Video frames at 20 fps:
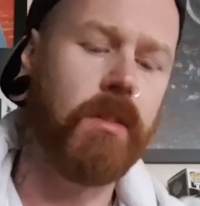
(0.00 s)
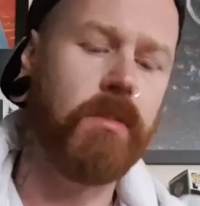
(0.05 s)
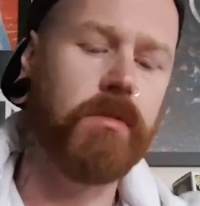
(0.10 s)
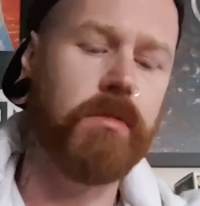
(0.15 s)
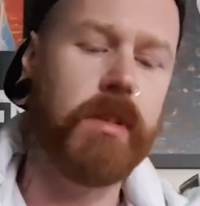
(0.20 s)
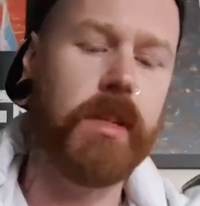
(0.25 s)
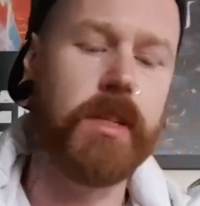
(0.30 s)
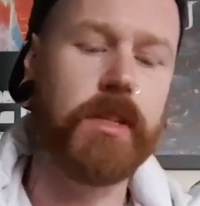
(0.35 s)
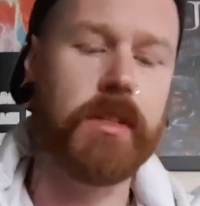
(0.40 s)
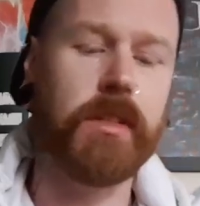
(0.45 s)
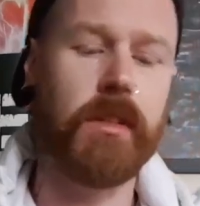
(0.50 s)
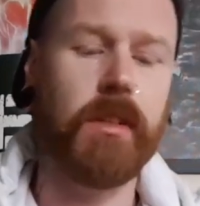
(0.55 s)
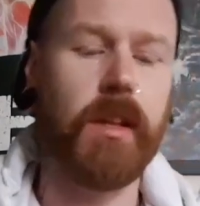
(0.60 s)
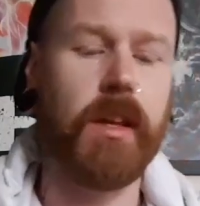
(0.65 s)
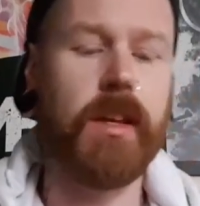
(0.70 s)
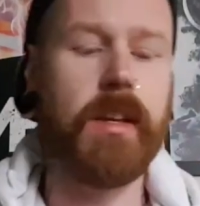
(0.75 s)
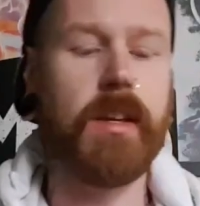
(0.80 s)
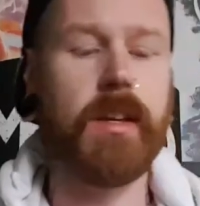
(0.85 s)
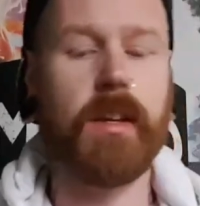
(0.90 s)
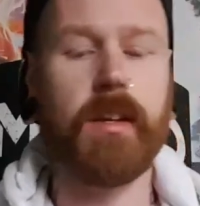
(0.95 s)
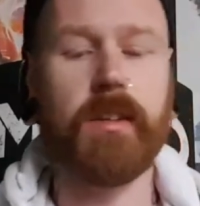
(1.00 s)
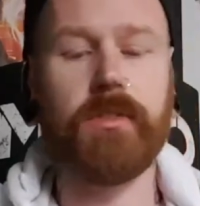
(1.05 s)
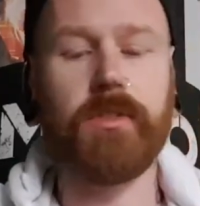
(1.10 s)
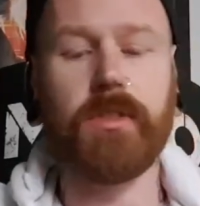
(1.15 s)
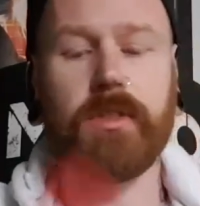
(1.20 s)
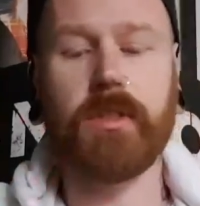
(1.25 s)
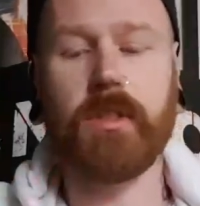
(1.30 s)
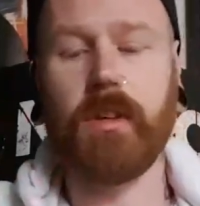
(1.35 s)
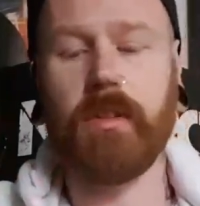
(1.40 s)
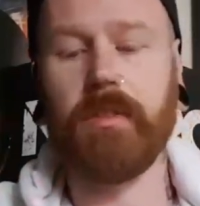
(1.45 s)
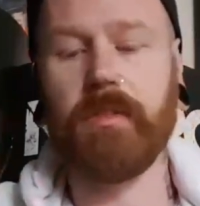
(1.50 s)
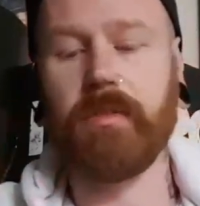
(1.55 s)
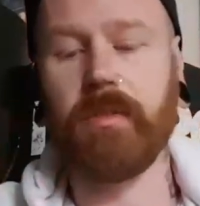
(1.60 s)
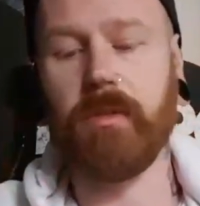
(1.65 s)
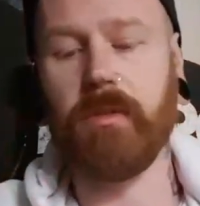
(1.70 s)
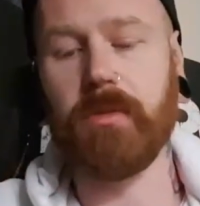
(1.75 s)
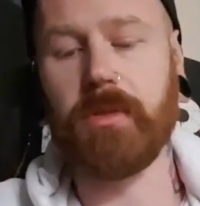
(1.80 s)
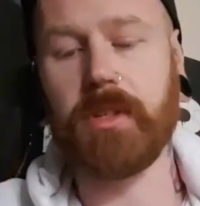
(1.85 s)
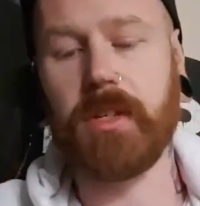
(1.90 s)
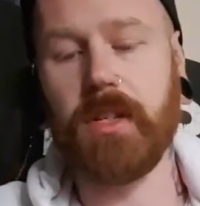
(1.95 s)
Recently, I've just gone
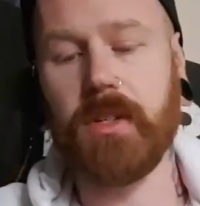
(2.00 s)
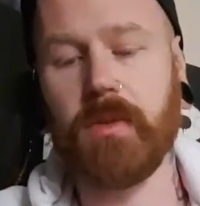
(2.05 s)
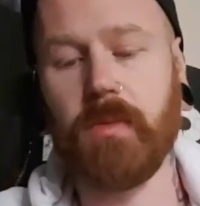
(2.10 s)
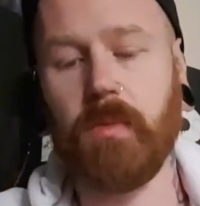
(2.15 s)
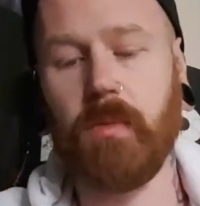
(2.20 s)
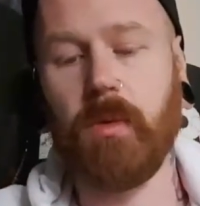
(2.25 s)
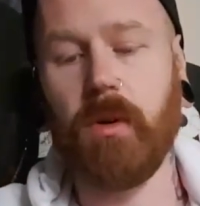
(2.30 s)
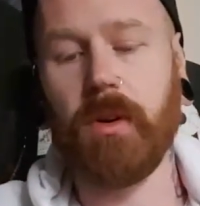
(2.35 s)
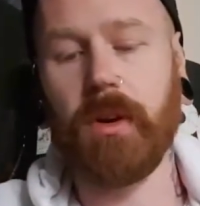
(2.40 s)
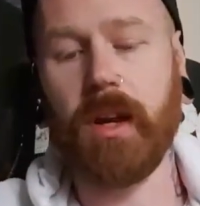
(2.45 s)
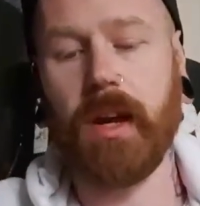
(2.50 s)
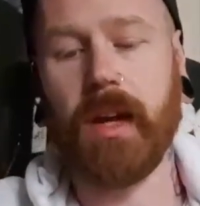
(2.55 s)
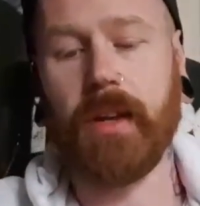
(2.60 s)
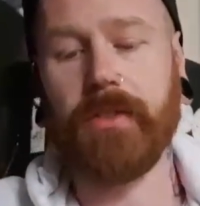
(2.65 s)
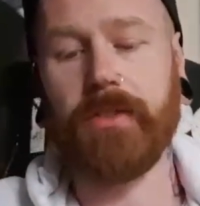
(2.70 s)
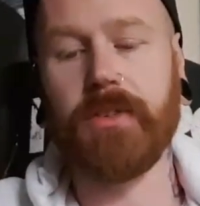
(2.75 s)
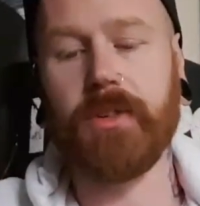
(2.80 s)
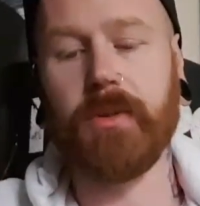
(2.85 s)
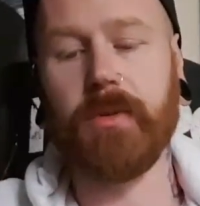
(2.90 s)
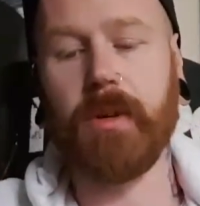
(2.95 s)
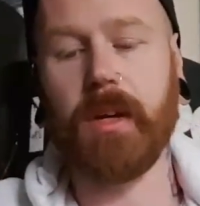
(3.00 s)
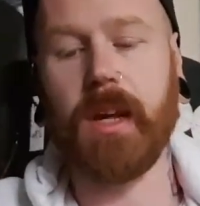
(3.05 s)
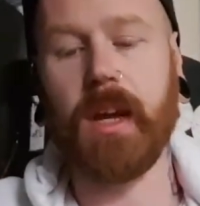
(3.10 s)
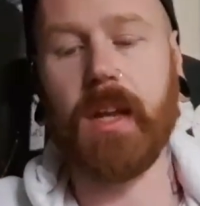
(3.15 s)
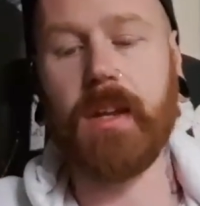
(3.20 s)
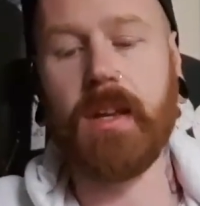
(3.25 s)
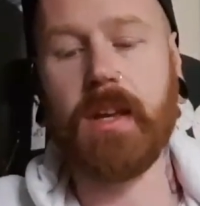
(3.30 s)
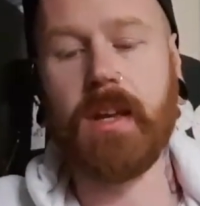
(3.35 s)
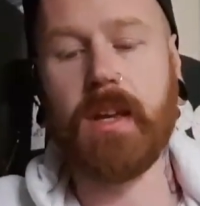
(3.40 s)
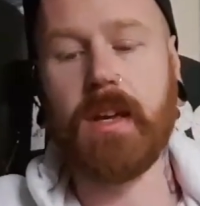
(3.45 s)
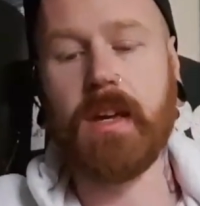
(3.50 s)
through Season 1 and 2 again.